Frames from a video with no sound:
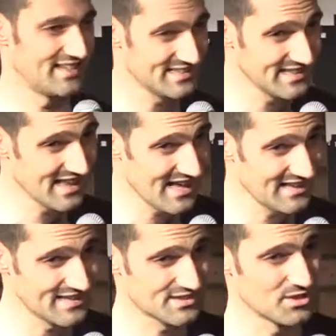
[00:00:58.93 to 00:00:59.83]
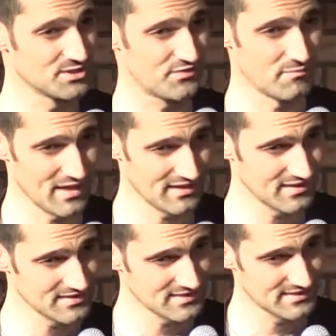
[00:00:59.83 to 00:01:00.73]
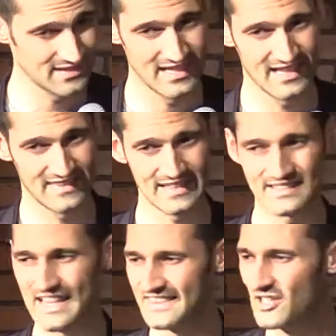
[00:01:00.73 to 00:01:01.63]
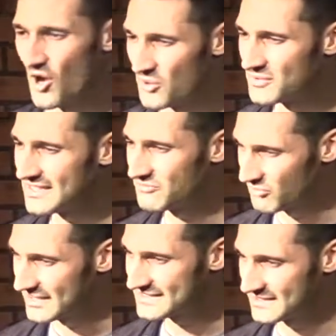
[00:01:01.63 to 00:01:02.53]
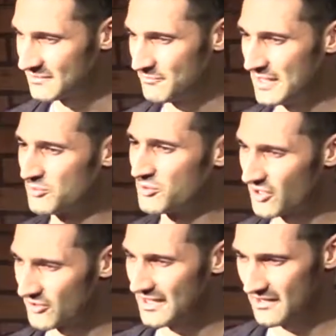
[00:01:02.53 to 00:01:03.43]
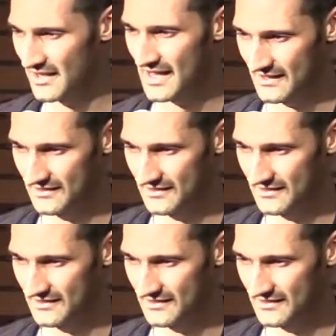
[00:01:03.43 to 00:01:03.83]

Disneyland is closed for maintenance? That's like the only reason people go to LA.